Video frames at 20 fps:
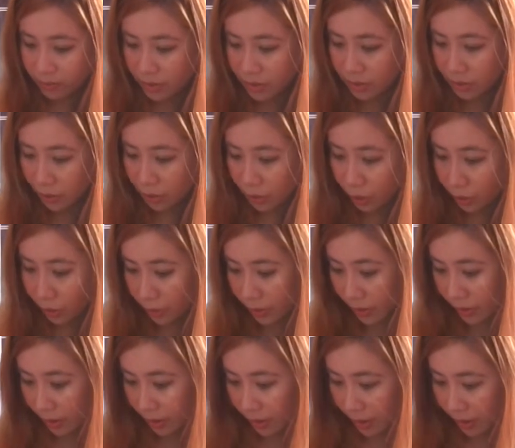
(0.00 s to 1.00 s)
So
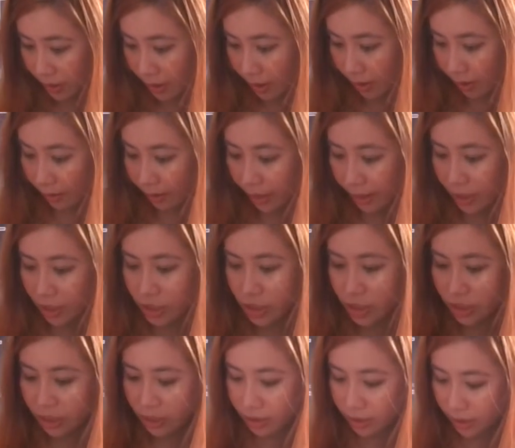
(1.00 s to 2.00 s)
I
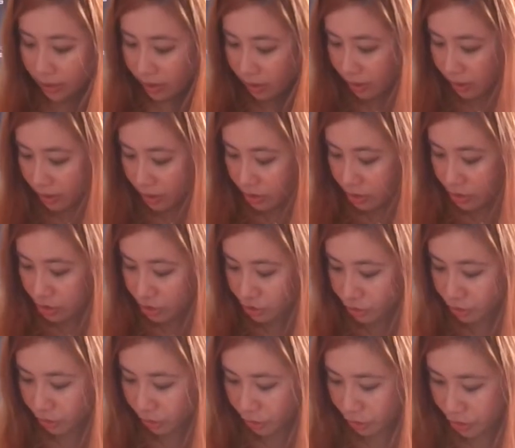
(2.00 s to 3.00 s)
actually
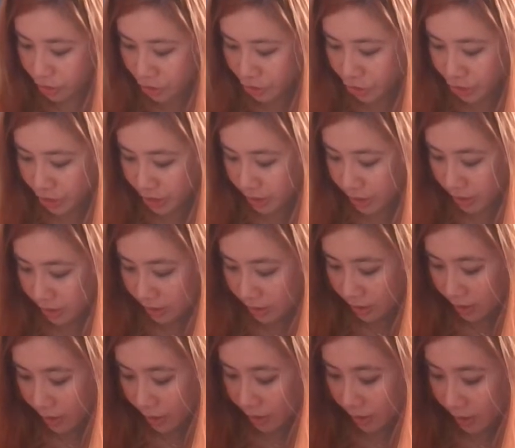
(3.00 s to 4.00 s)
searched
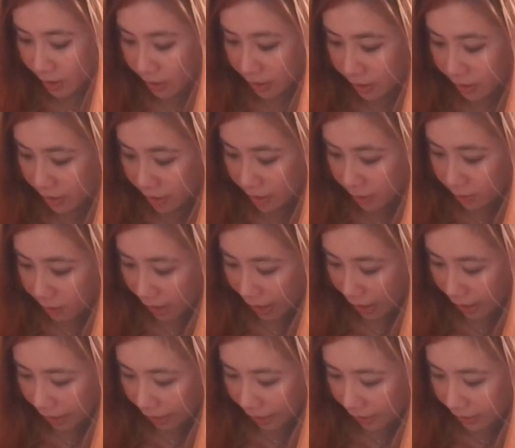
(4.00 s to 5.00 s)
the
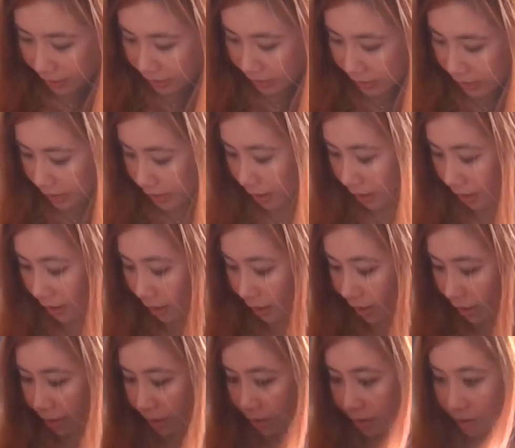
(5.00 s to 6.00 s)
bag
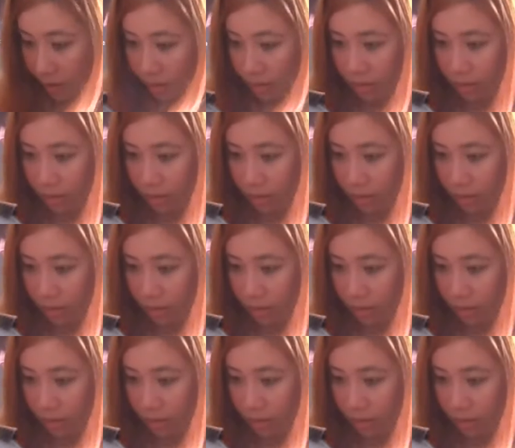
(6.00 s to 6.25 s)
and